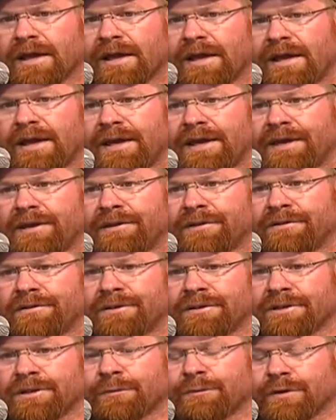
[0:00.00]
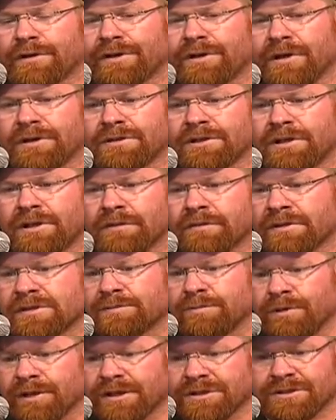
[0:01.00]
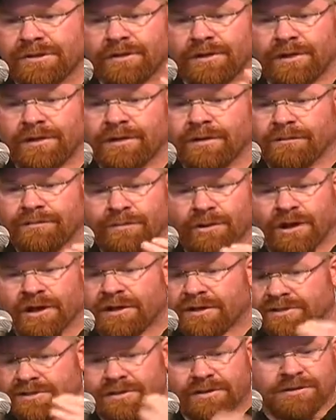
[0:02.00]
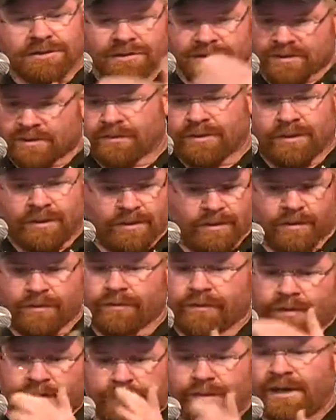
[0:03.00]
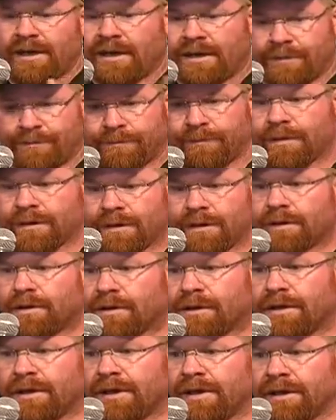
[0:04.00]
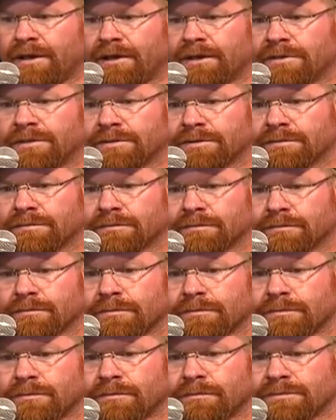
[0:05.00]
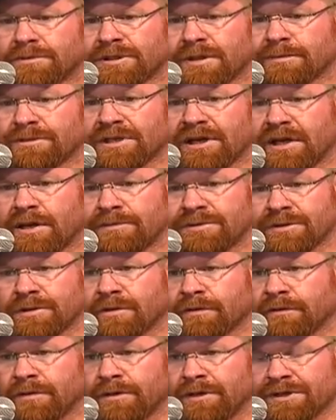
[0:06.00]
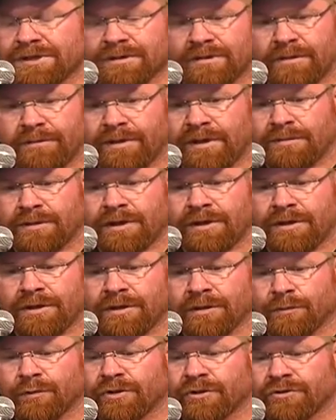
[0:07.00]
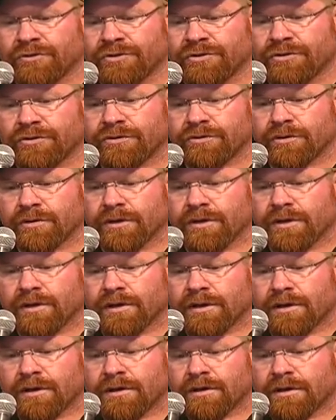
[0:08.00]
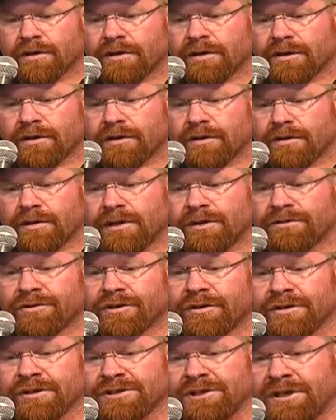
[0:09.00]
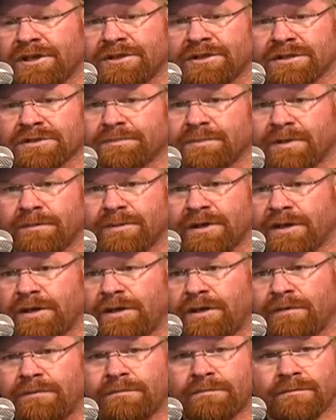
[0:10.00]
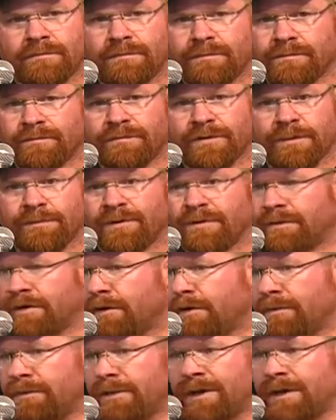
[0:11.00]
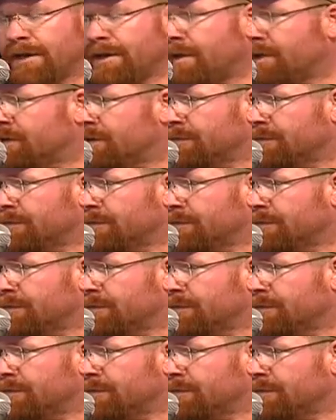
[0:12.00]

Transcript: And the difficulty of the splintering of Protestantism all over the map, and sometimes over extremely petty differences, is a critique that's been made from the very beginning of